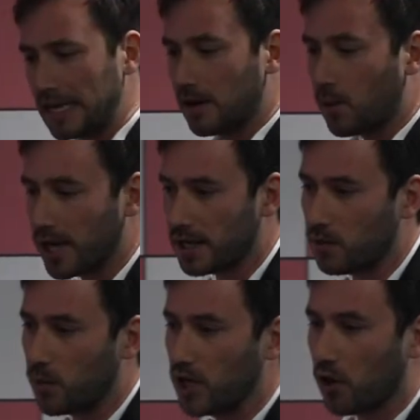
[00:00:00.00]
in a way,
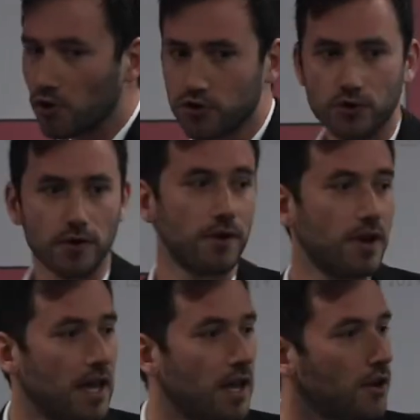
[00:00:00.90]
we also,
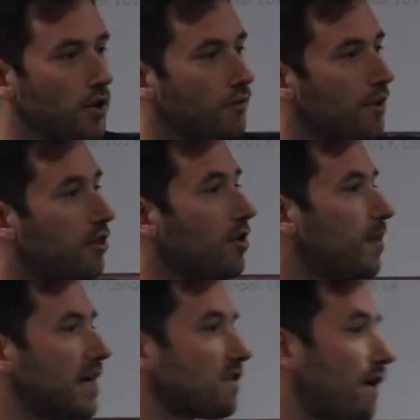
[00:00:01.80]
third
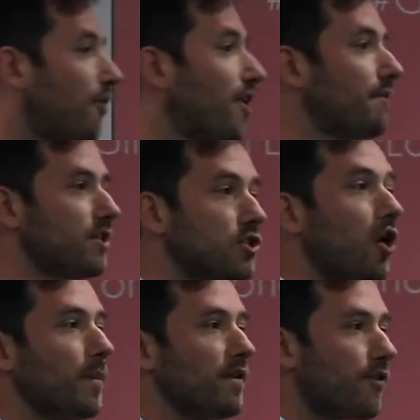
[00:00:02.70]
parts of our revenue is
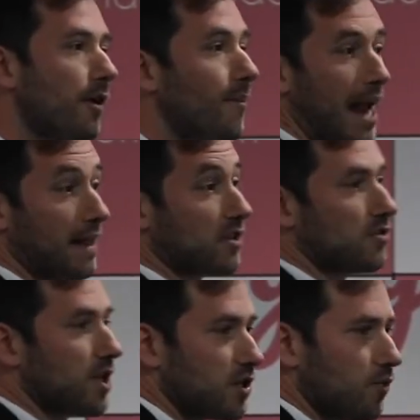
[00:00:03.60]
coming from brand
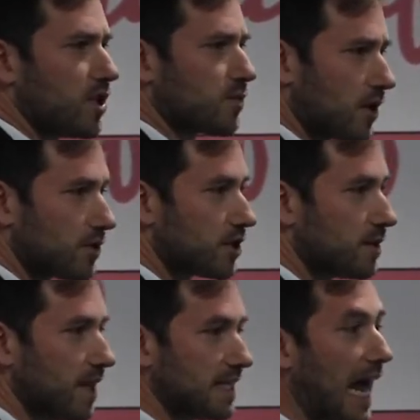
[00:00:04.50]
association with
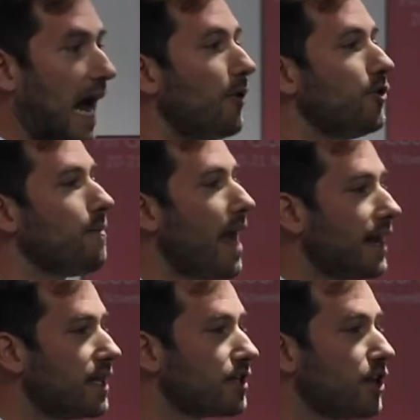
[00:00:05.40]
sponsorship deals. How you
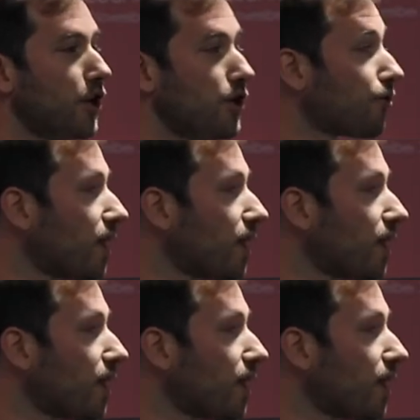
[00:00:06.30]
manage your